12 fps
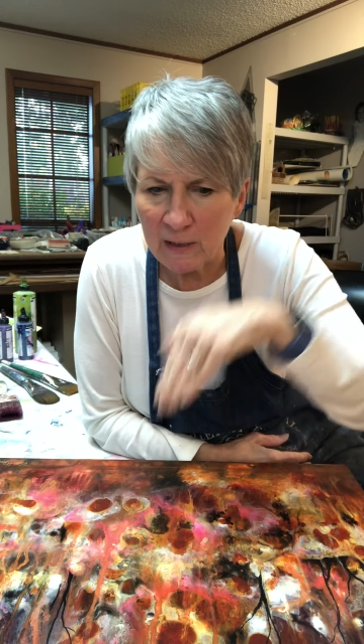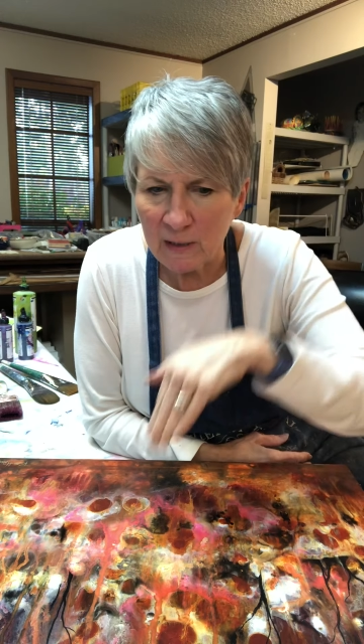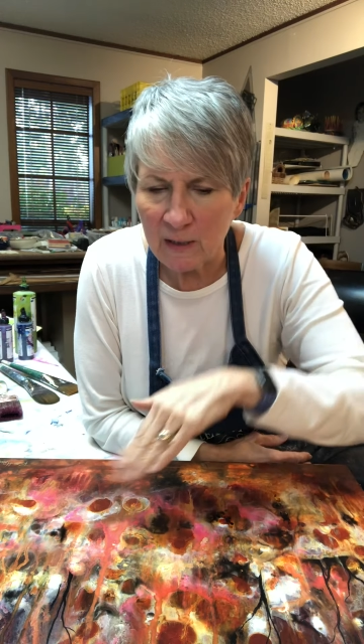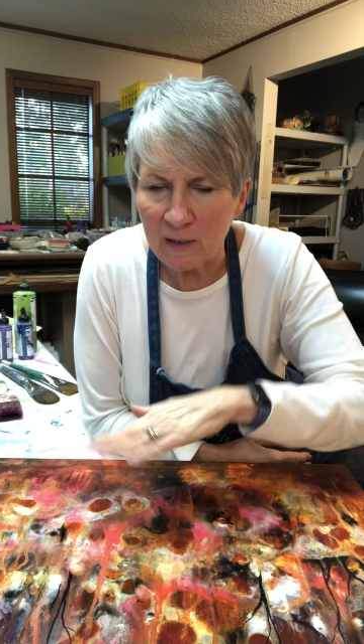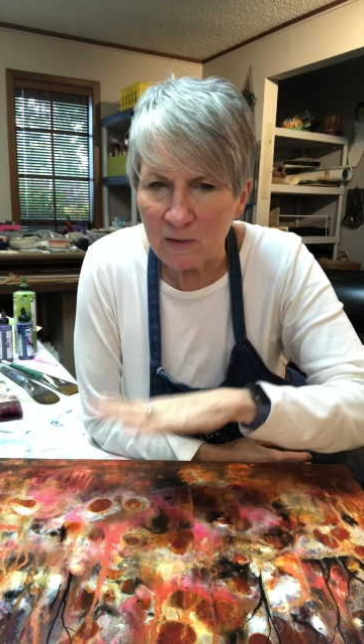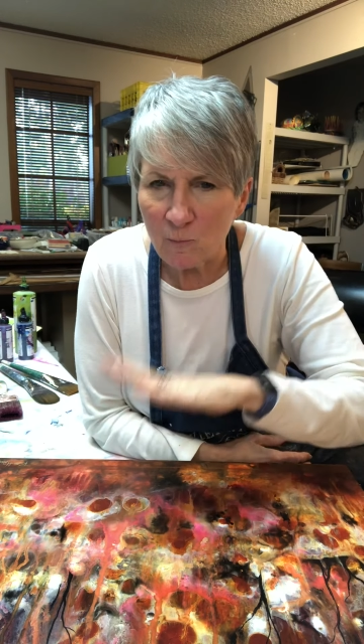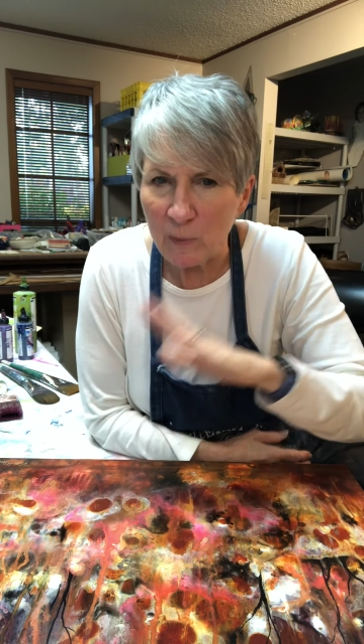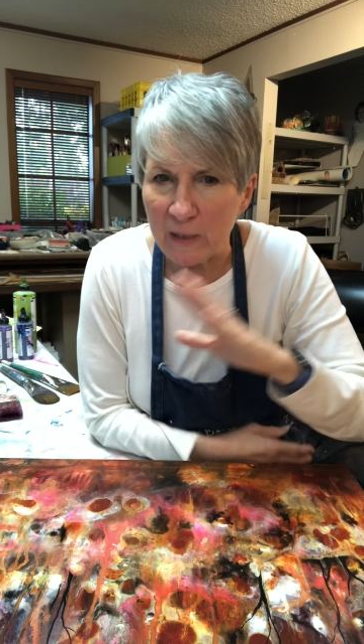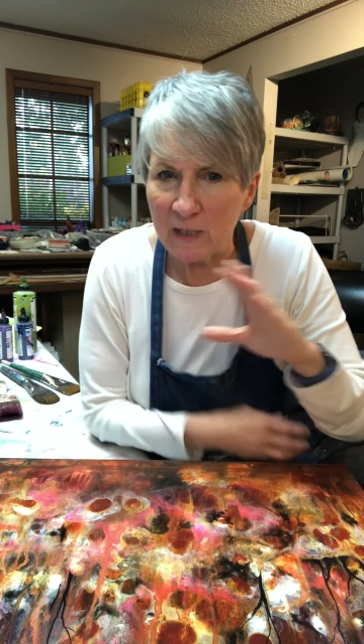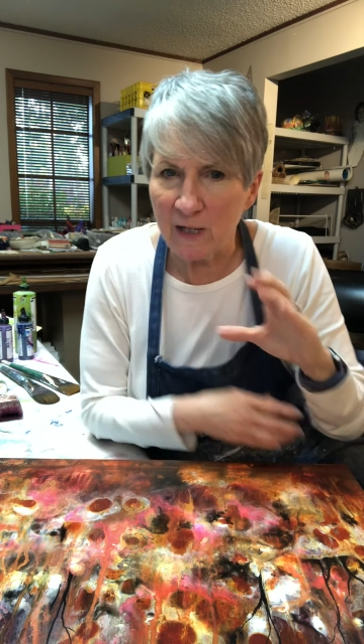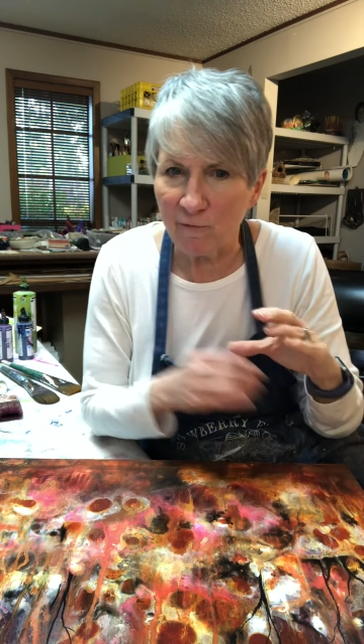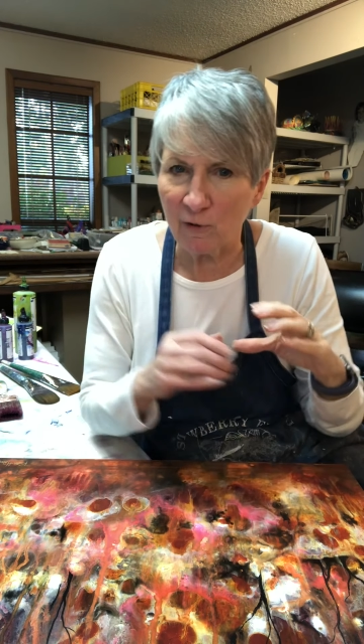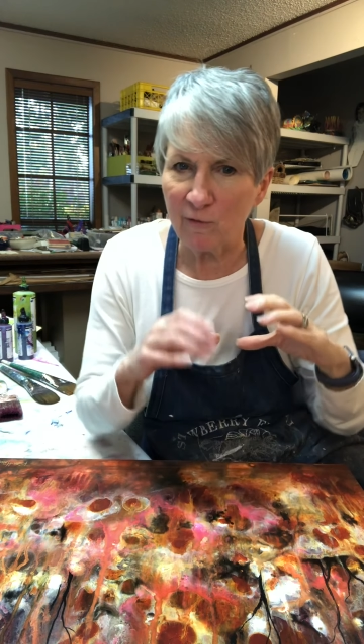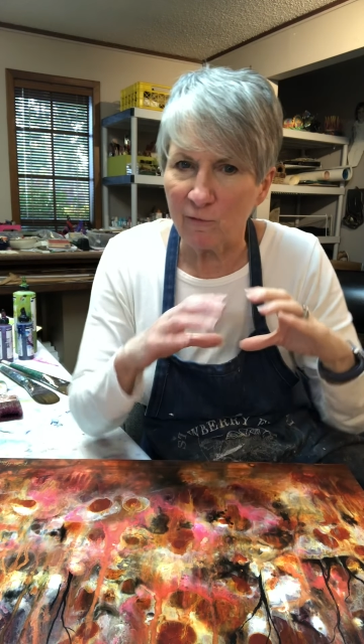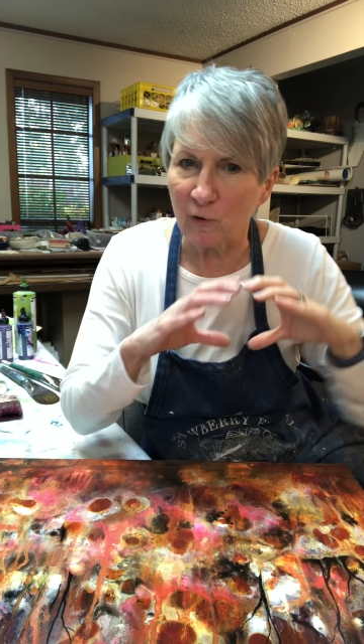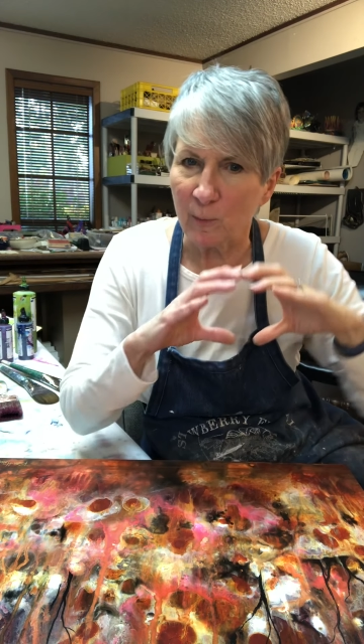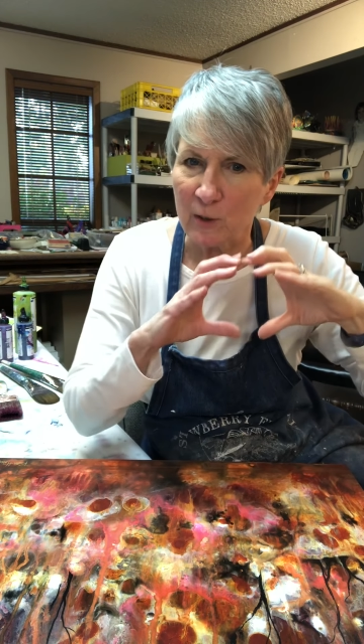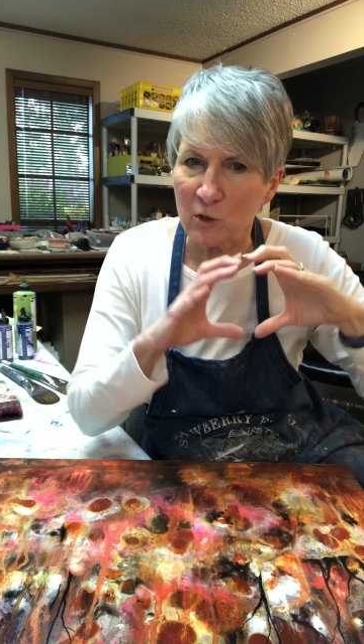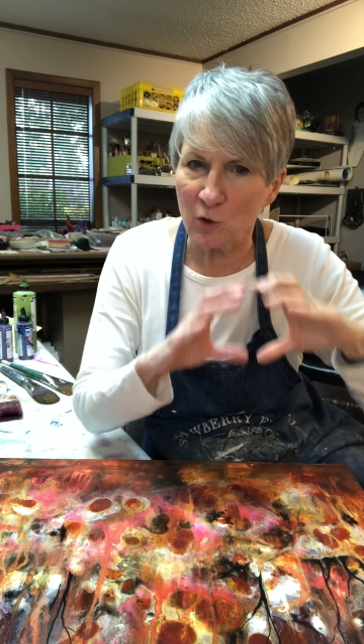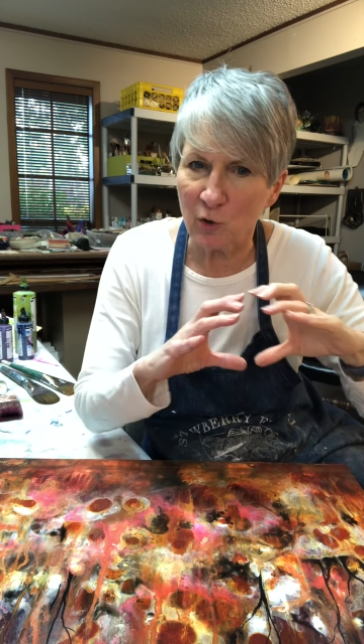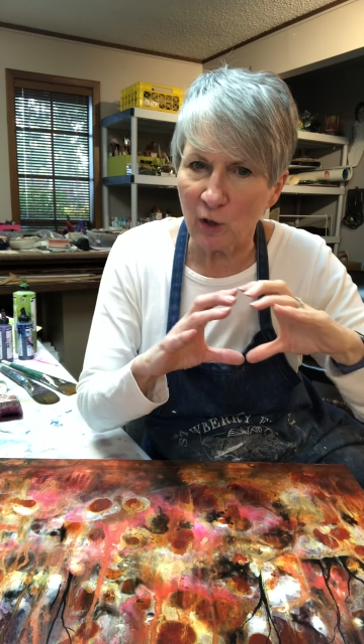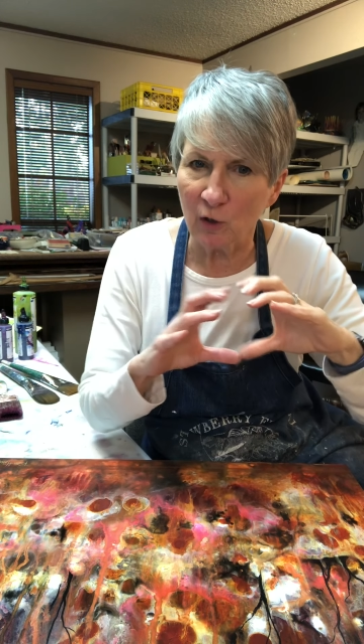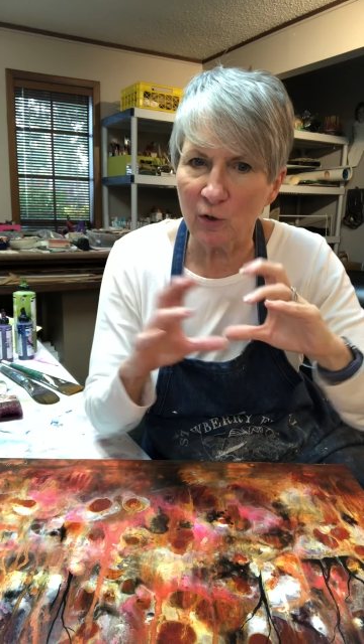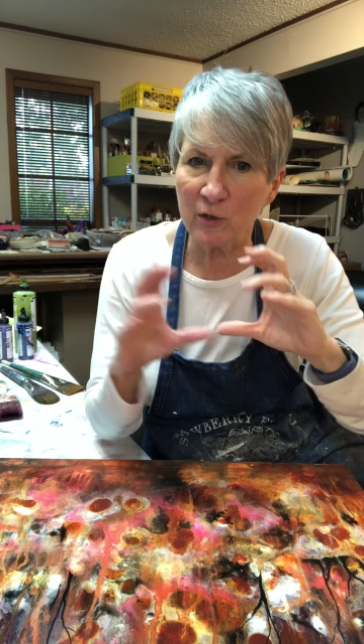that it'd be different from a
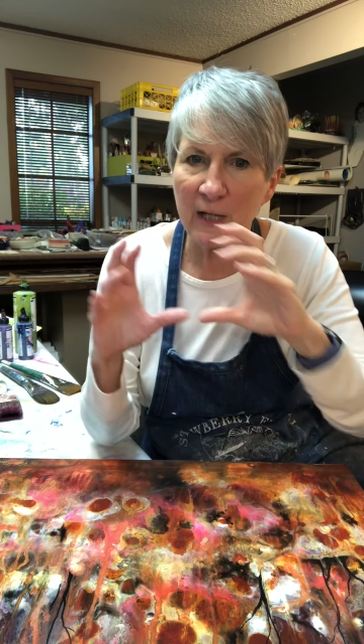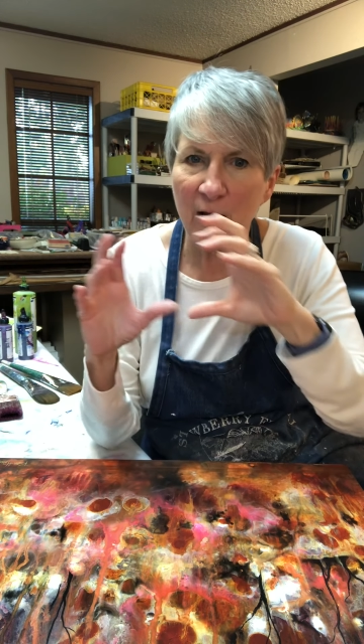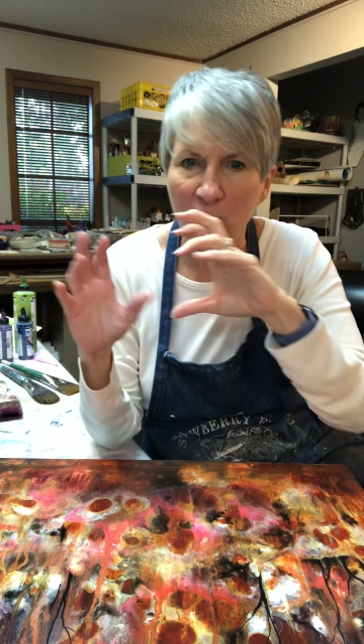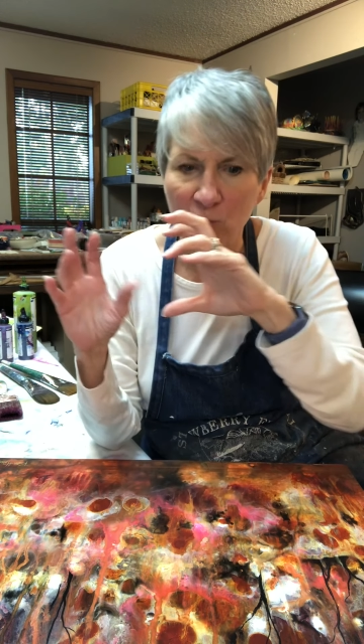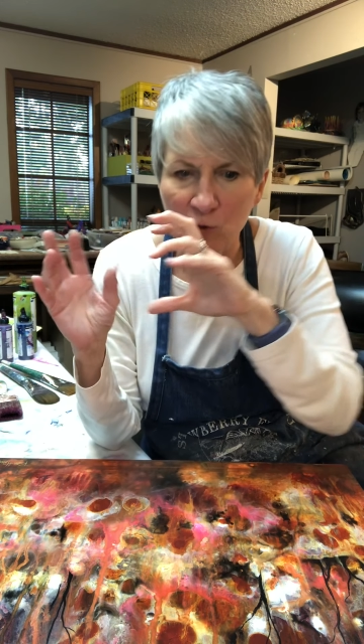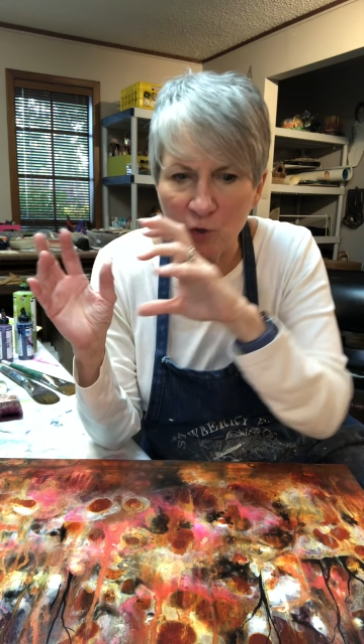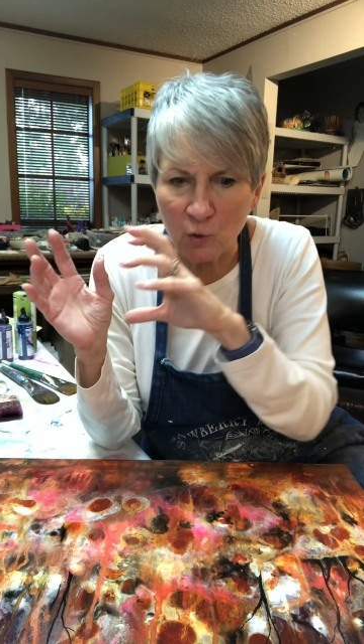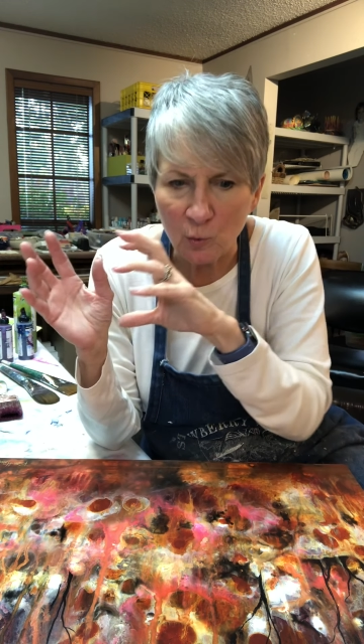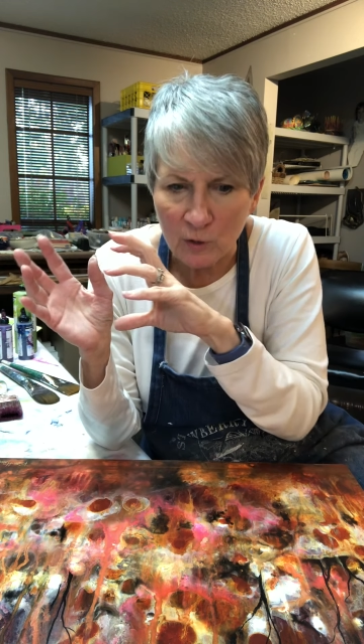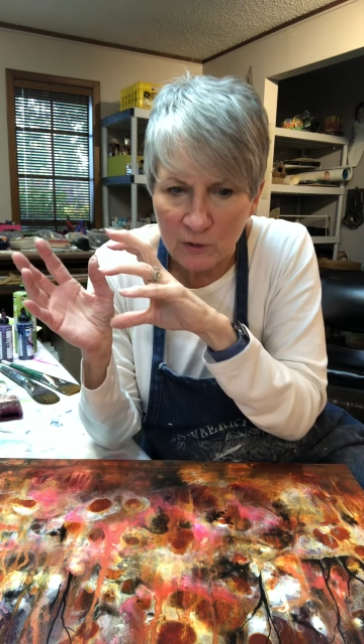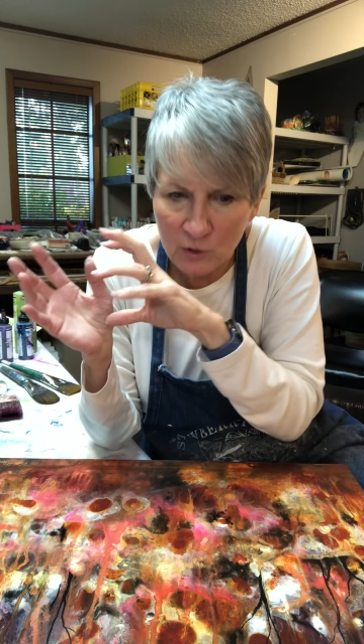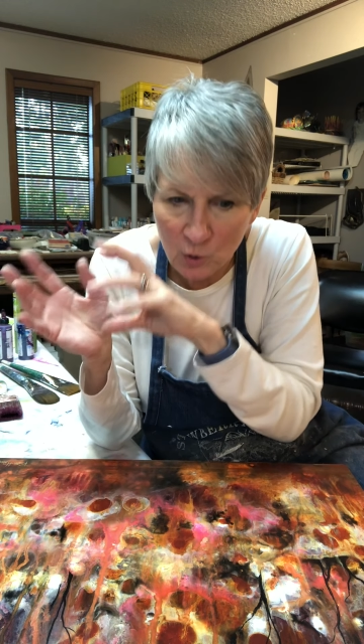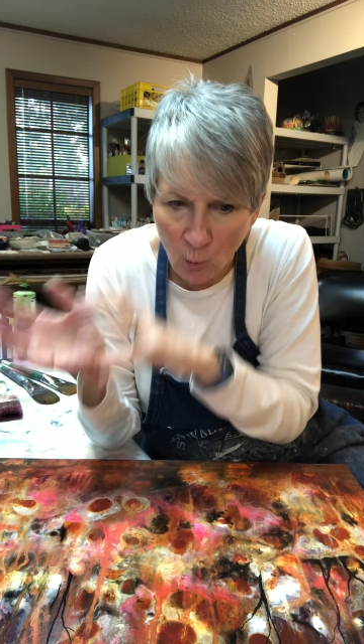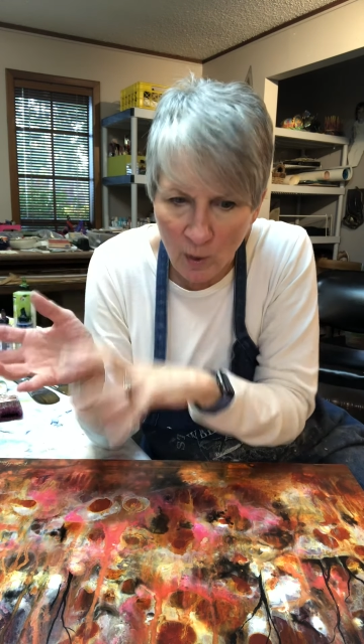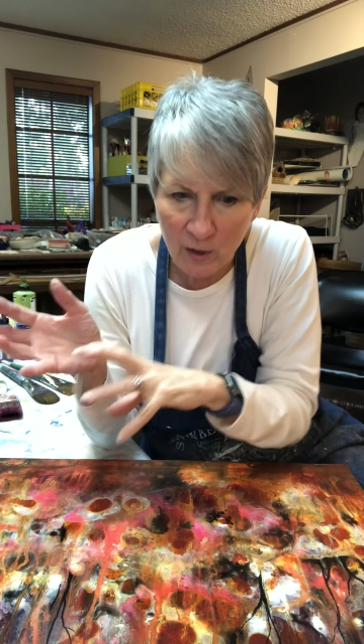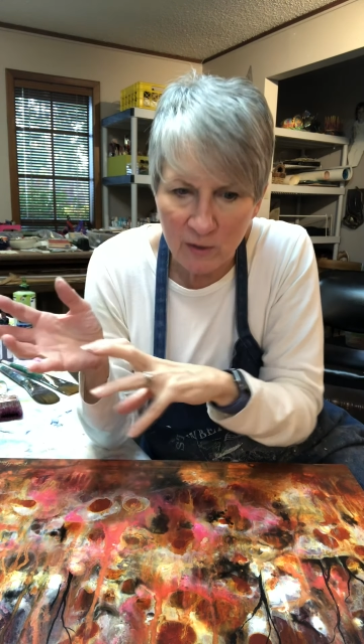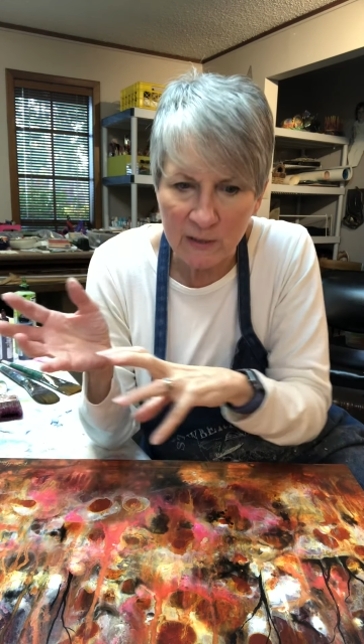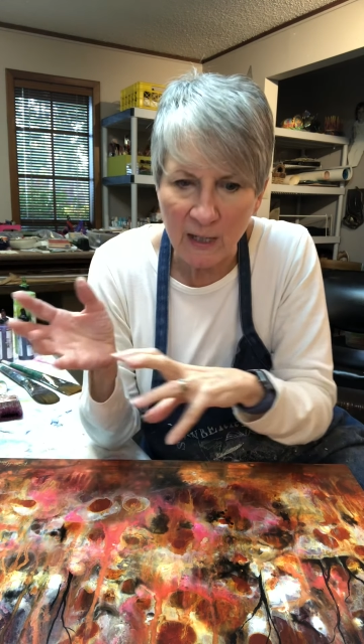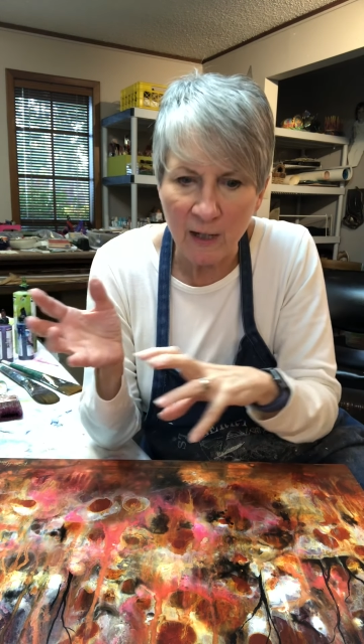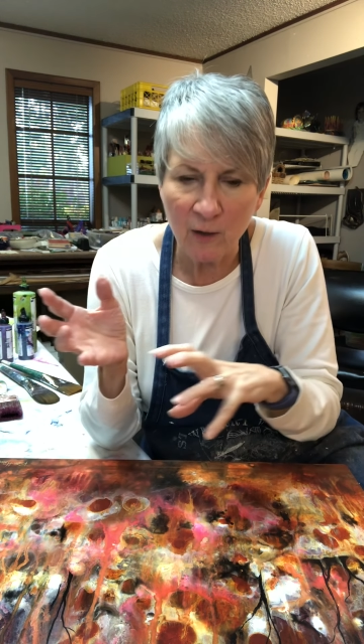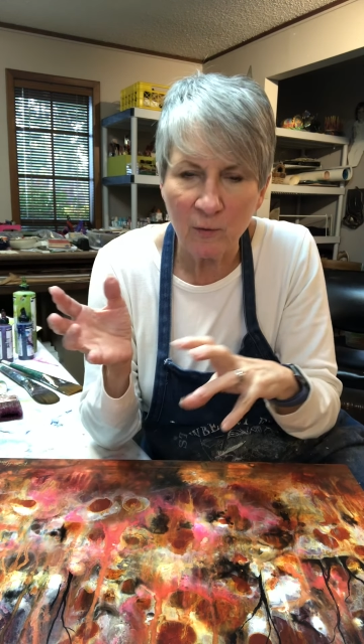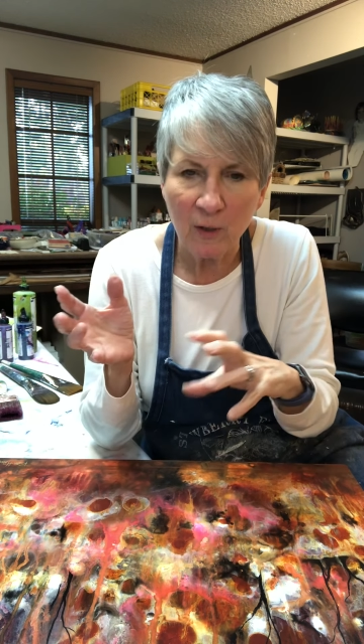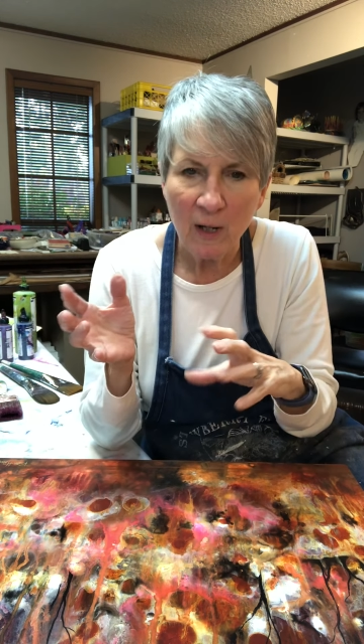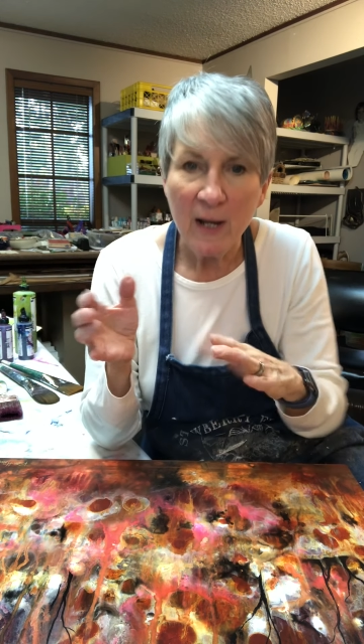circular sound to a square sound?